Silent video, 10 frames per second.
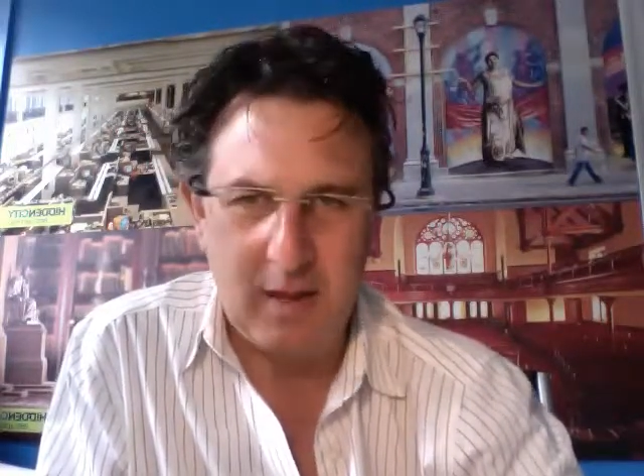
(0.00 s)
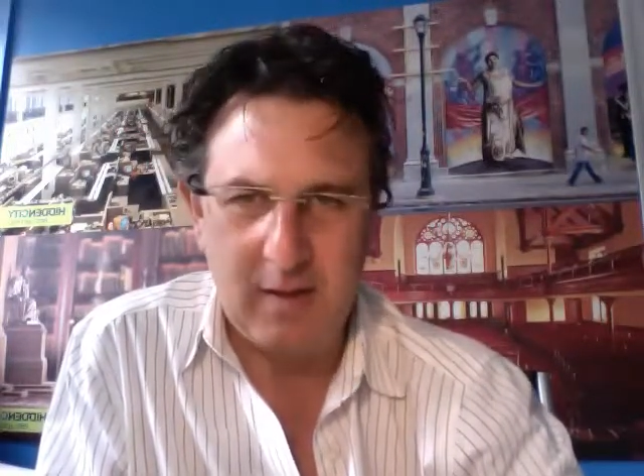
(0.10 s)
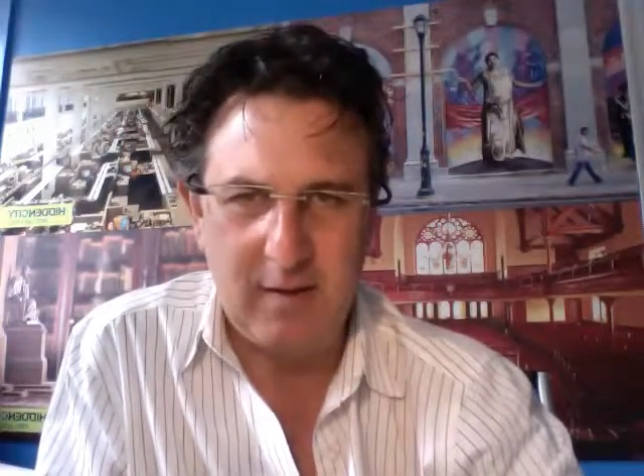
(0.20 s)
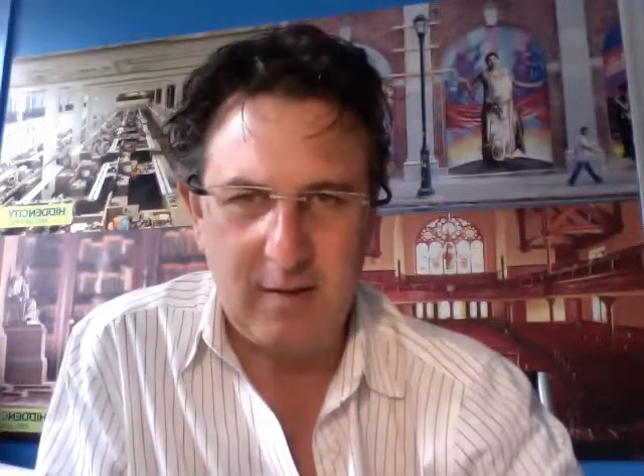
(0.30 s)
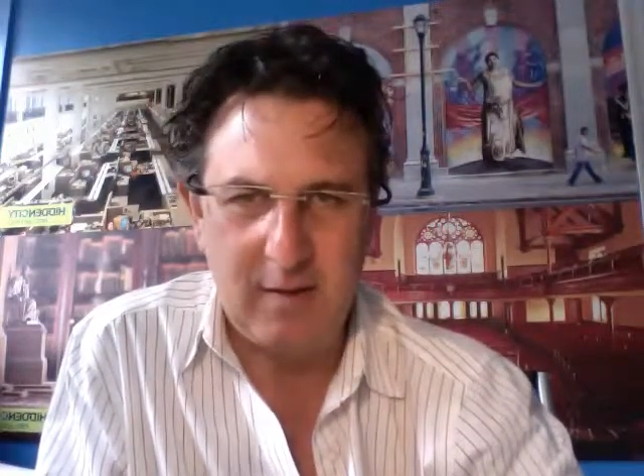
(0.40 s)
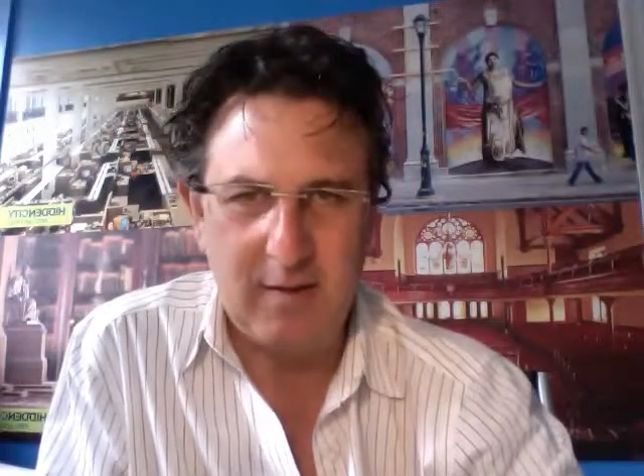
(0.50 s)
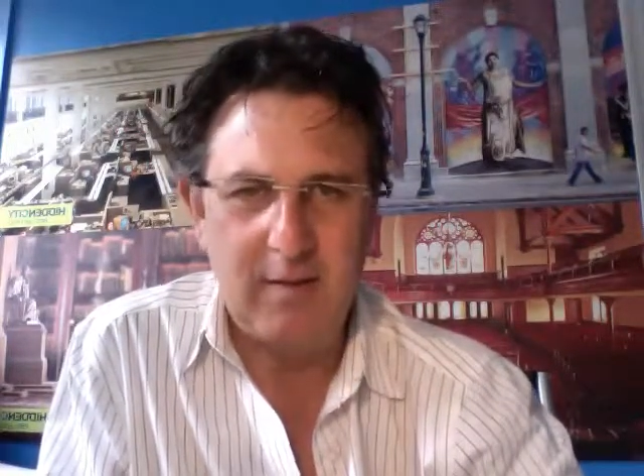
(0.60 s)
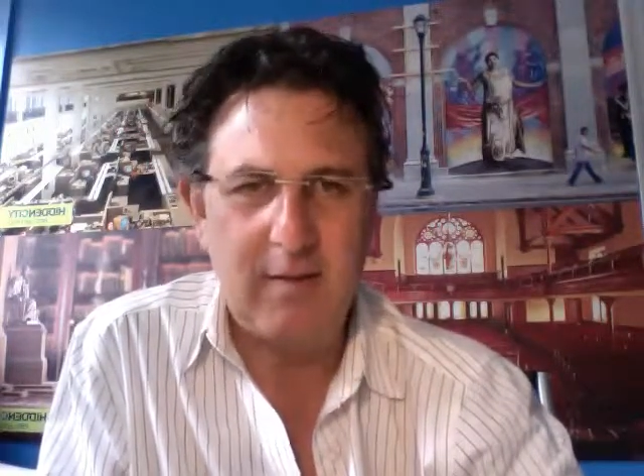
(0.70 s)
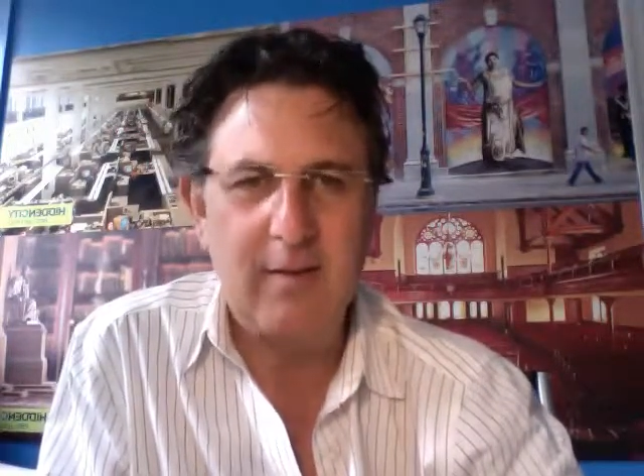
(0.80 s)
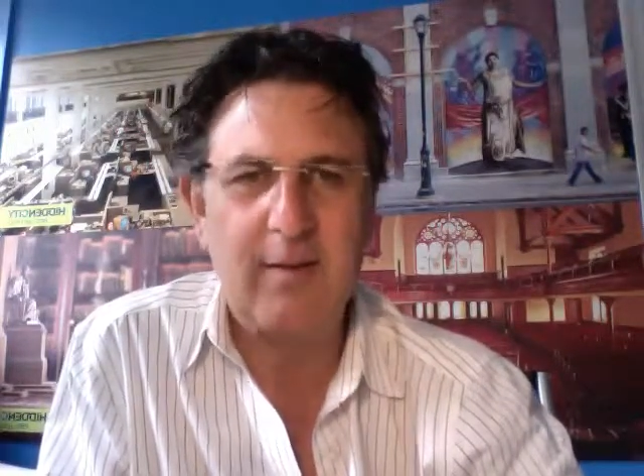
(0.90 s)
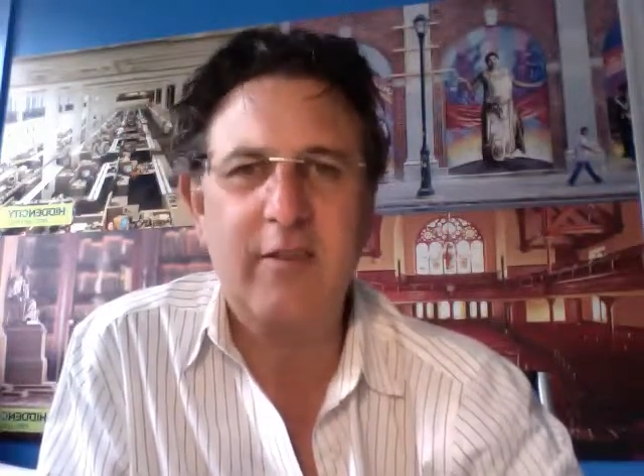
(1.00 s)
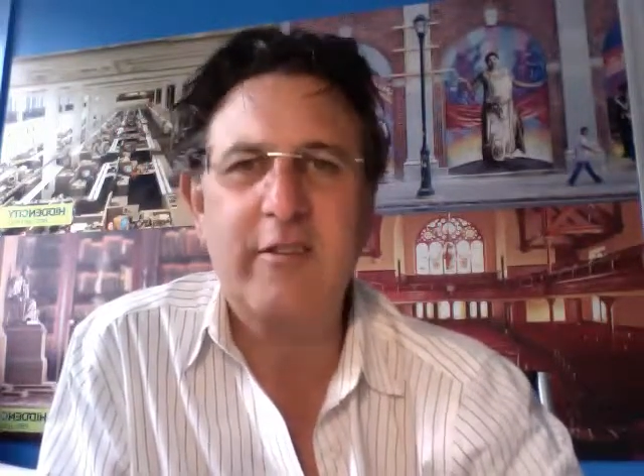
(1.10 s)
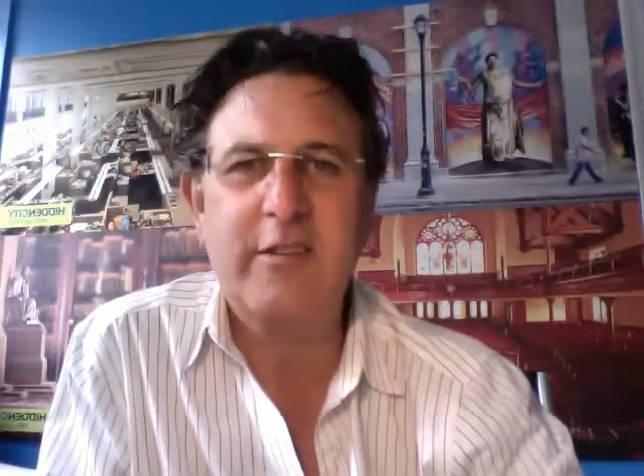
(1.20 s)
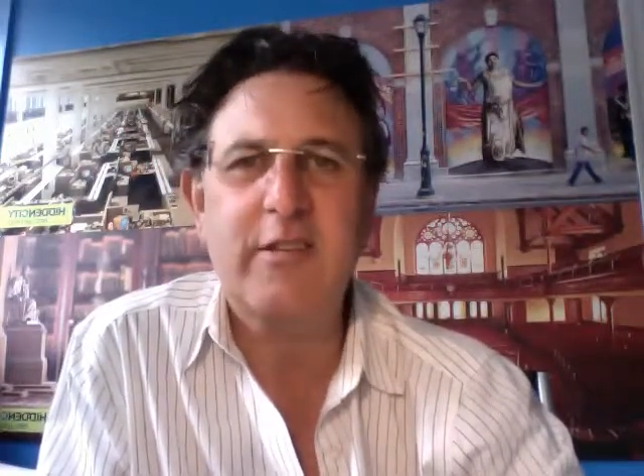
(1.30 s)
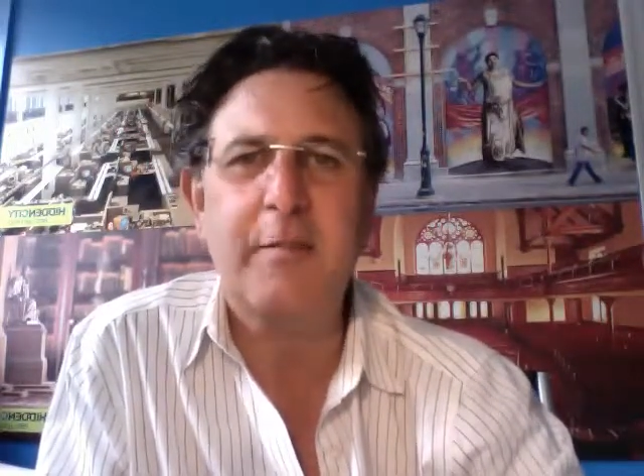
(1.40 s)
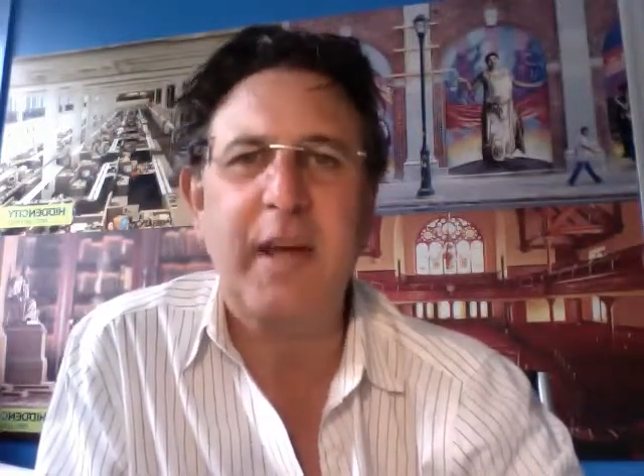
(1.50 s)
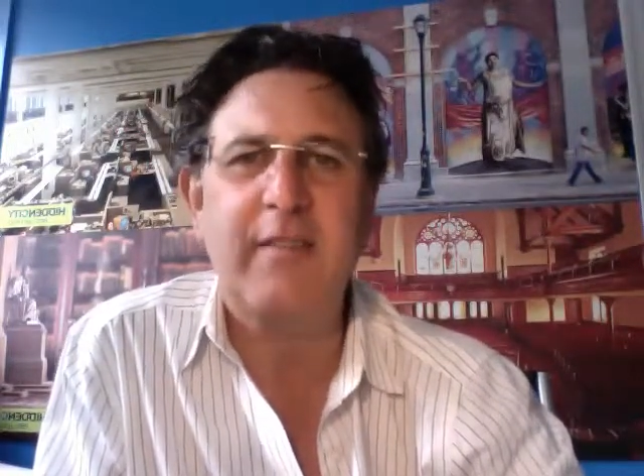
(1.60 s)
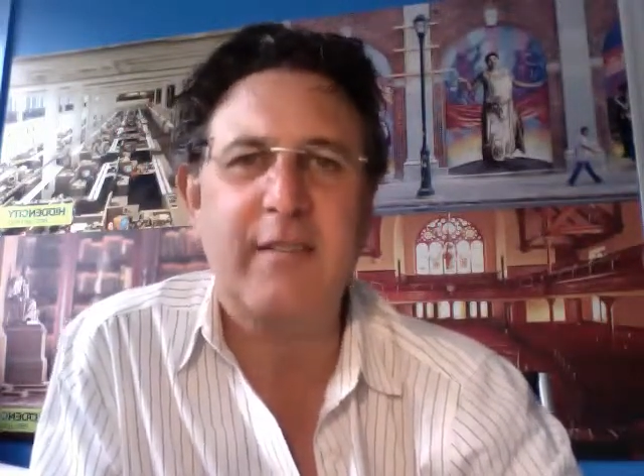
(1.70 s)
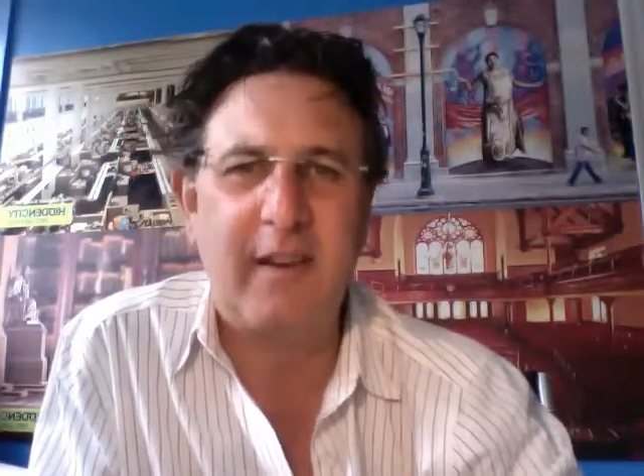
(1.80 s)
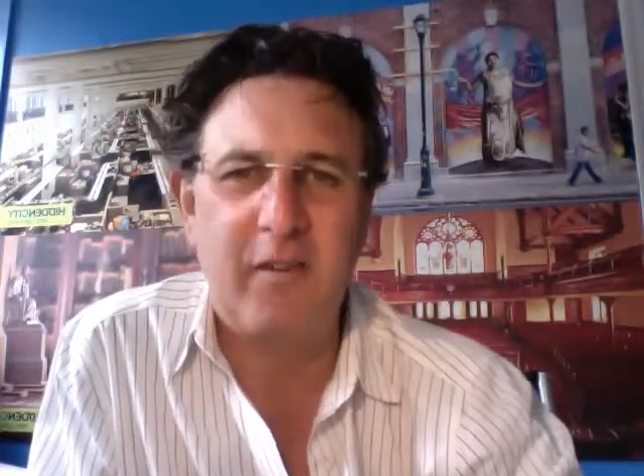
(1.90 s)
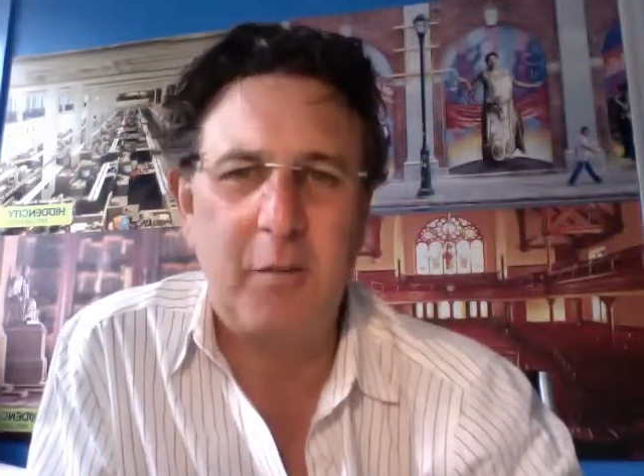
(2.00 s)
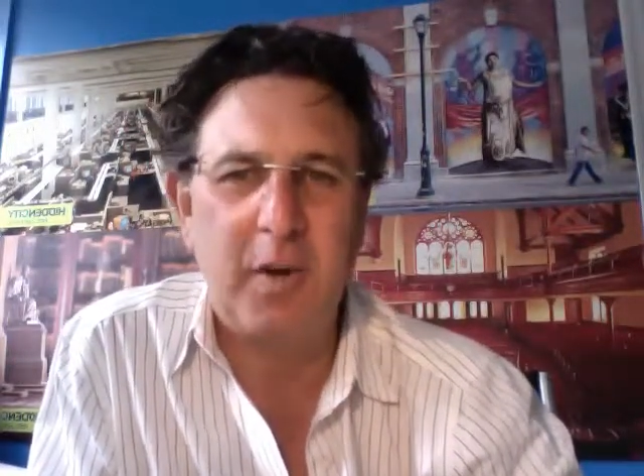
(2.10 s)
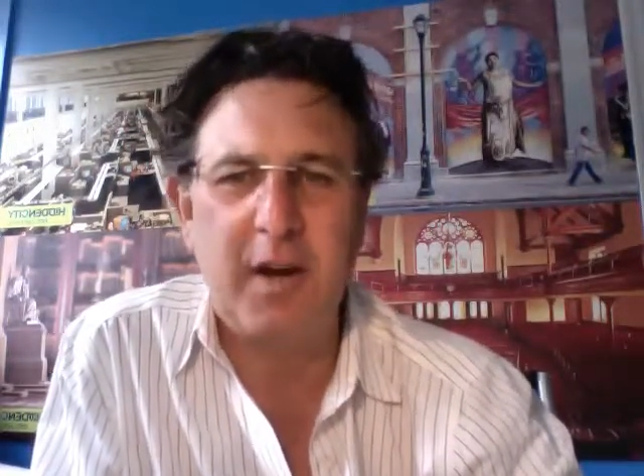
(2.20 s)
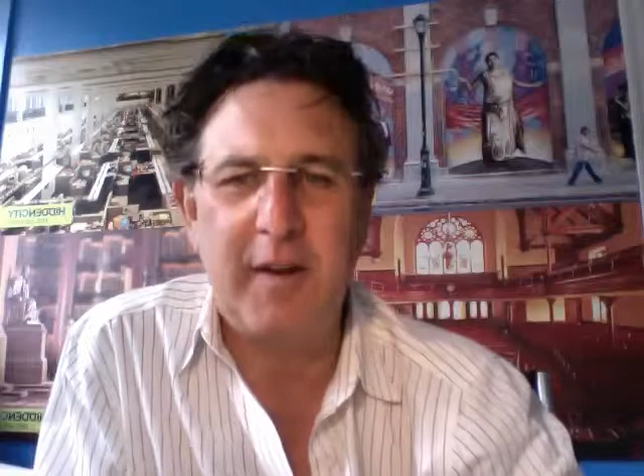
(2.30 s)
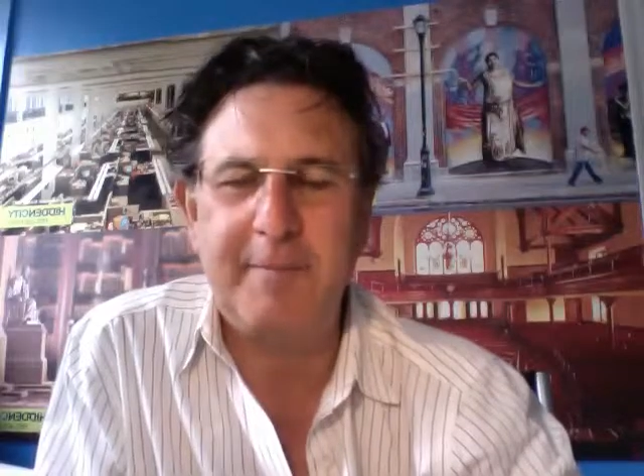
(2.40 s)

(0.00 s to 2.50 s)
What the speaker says: that this is. This is just about saving money.